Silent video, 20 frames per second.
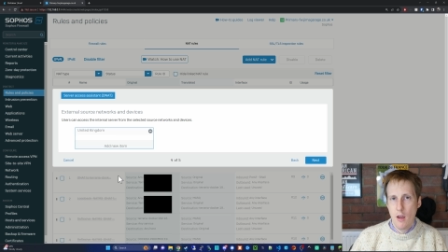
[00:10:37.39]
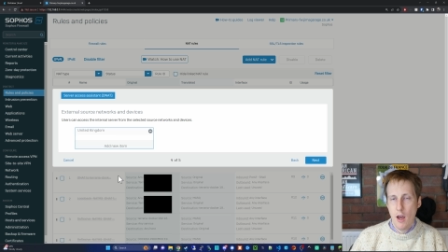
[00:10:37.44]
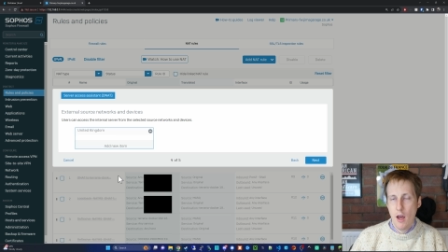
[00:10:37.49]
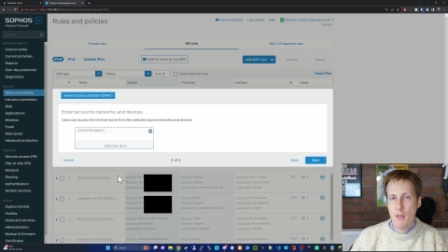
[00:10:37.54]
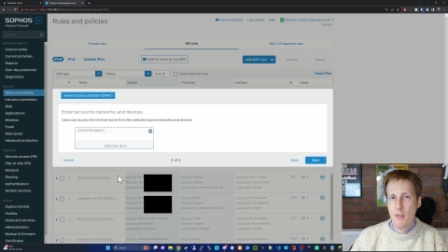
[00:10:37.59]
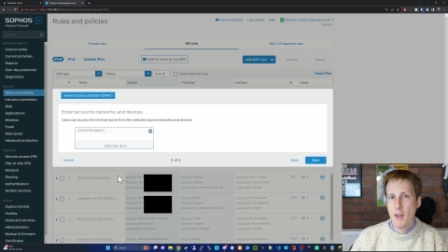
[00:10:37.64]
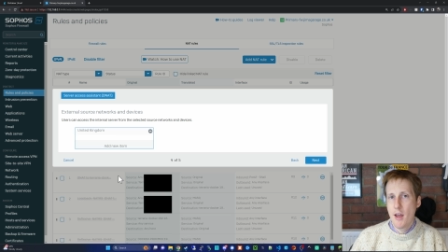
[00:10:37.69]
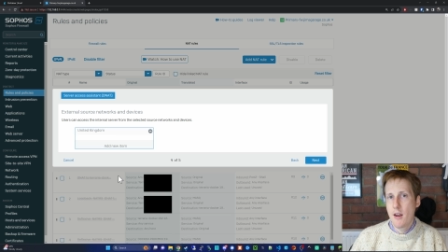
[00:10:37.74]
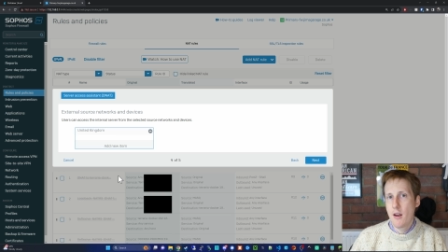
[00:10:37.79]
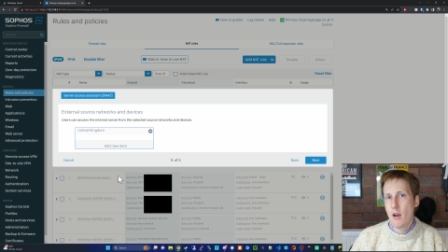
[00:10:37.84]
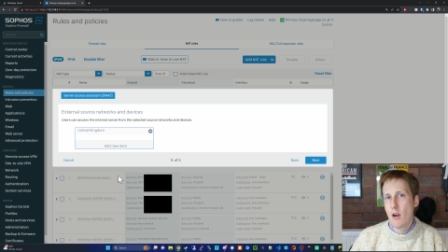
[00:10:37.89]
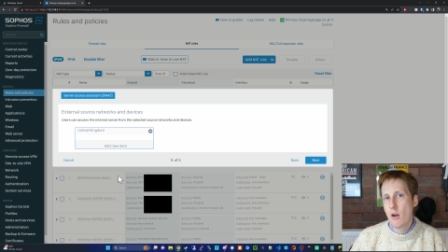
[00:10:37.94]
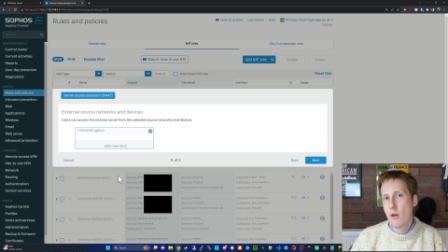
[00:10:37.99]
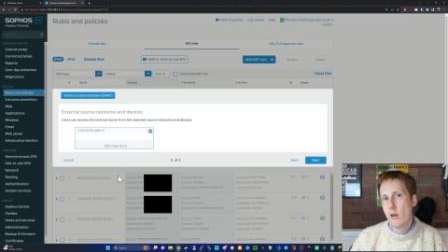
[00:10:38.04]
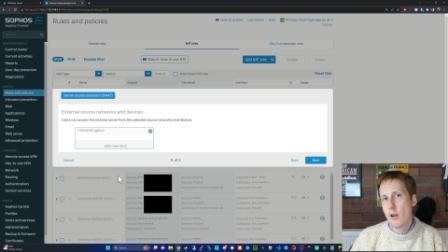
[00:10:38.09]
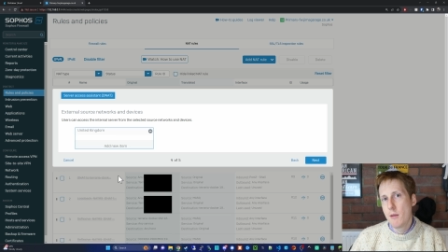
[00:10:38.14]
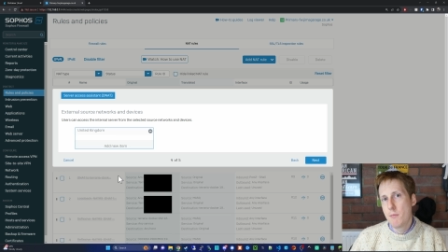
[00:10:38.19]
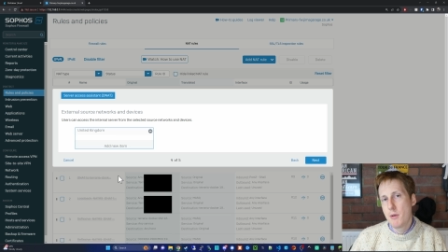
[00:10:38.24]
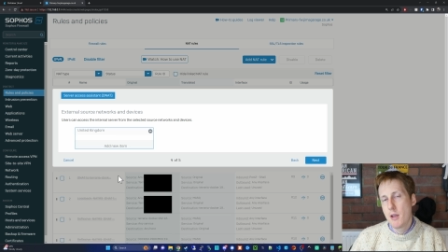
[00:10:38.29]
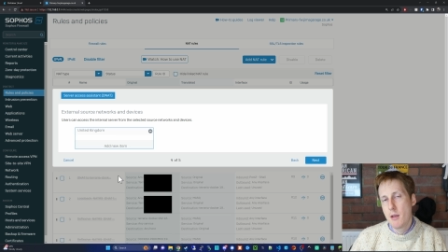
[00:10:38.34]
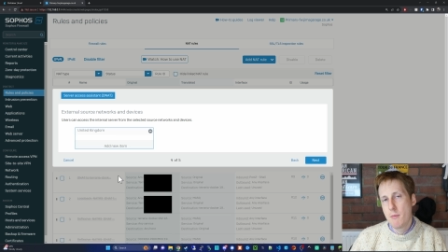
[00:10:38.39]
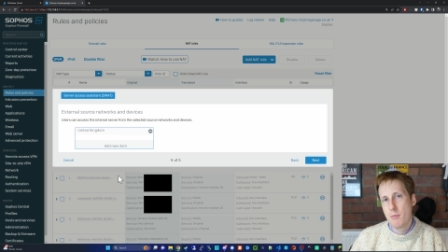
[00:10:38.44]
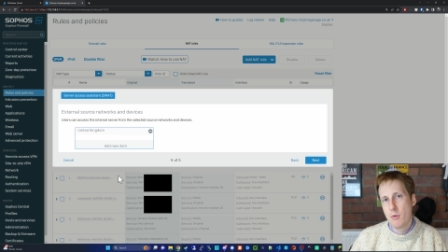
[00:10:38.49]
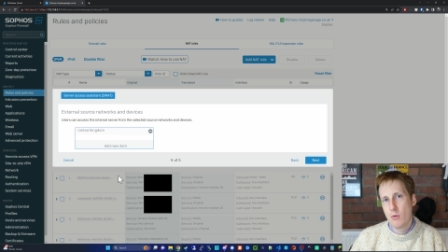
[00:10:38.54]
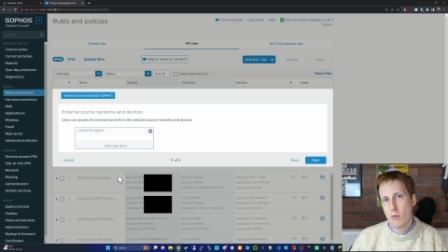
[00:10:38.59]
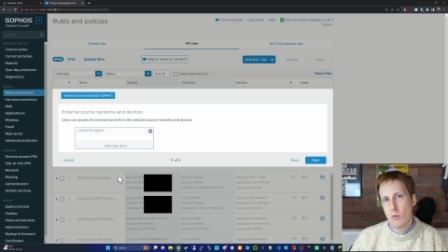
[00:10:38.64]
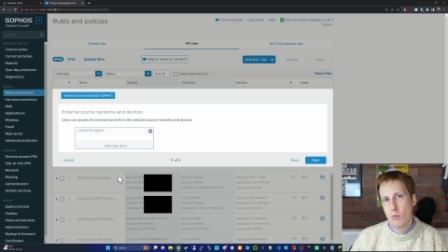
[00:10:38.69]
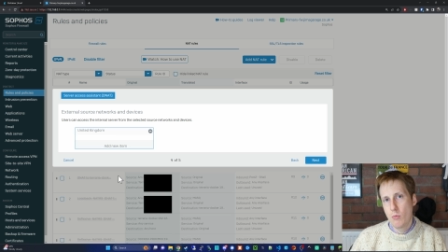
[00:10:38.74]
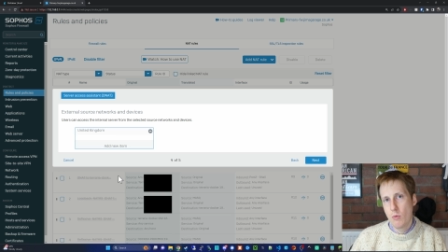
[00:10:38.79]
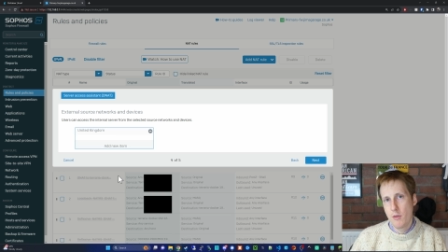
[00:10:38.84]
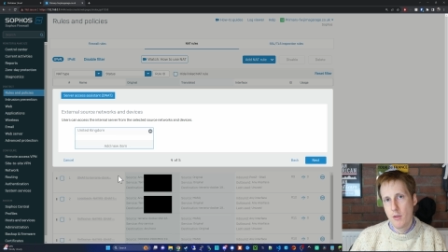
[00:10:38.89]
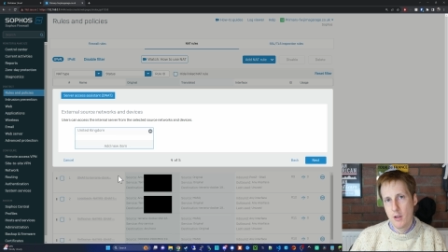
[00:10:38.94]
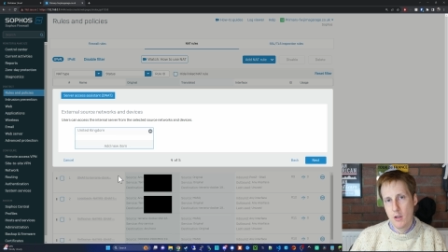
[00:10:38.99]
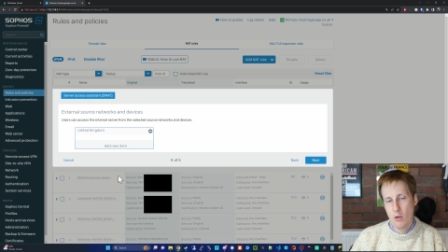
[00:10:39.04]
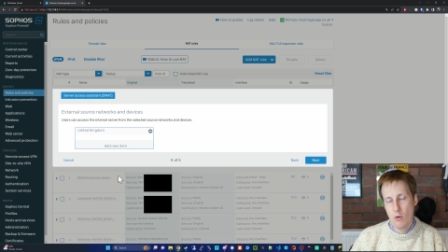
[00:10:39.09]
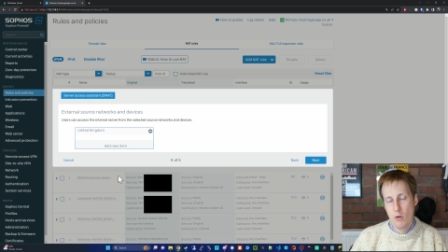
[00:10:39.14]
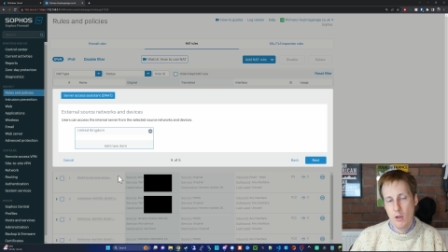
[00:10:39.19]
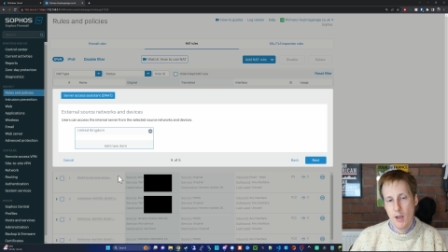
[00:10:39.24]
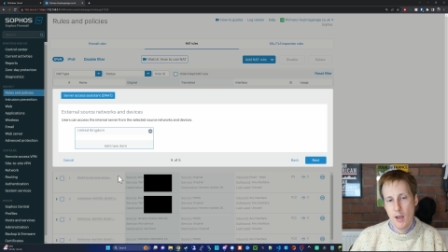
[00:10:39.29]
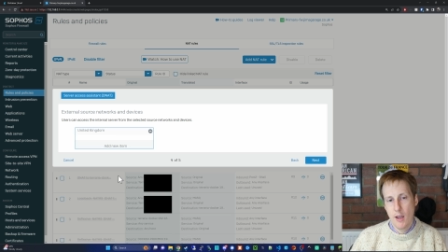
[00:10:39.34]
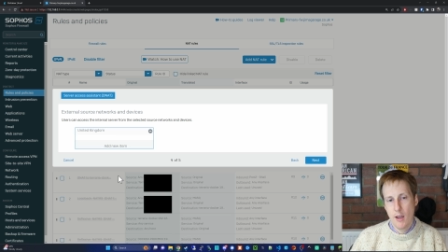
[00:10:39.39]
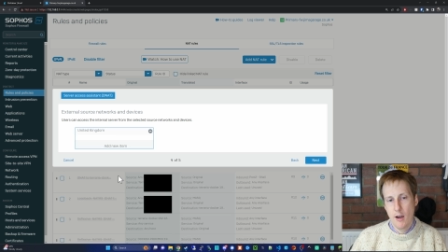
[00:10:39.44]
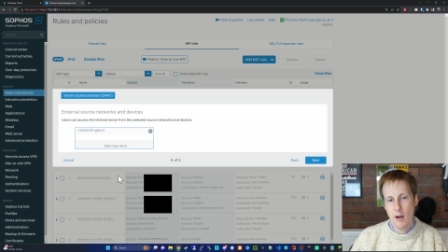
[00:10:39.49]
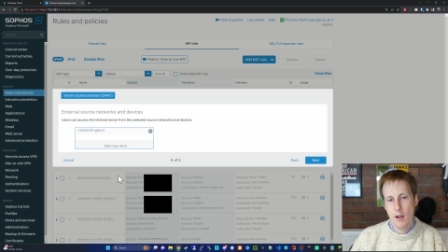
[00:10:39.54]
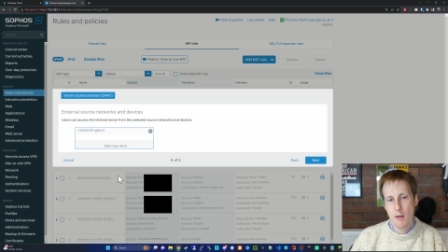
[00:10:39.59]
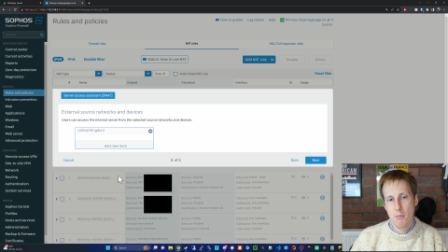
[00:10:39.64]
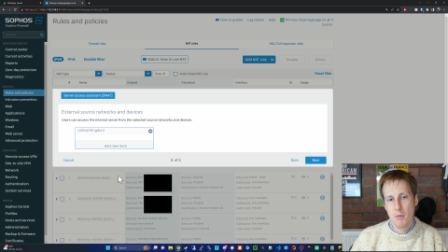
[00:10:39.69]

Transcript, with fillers: and then only people with a UK